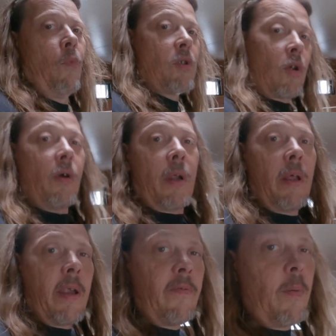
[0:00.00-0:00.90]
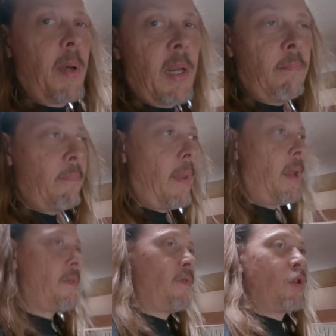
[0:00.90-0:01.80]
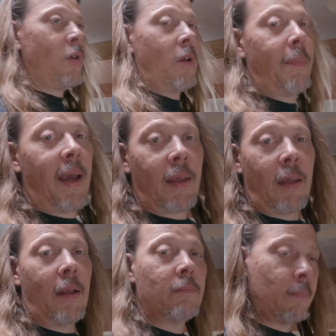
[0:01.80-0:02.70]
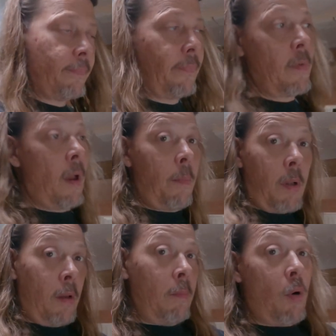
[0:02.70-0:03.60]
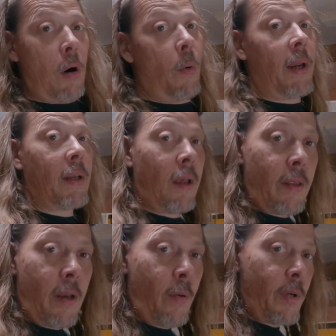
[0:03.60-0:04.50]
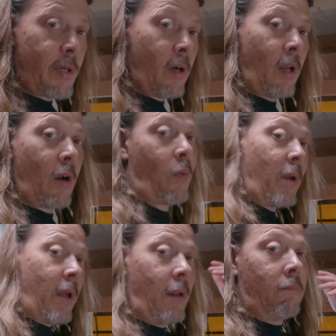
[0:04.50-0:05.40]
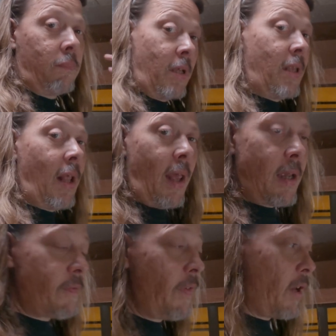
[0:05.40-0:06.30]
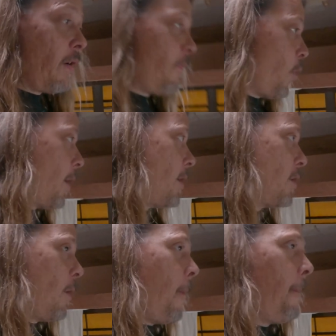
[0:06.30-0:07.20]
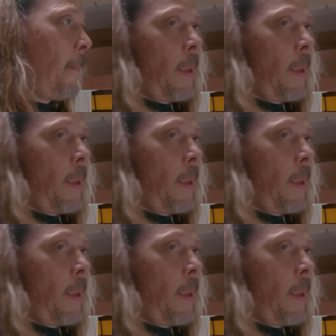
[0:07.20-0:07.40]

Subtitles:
What's going on, everybody? Thanks for tuning back in. I'm a little more awake now than I was earlier when I did that last video for you, so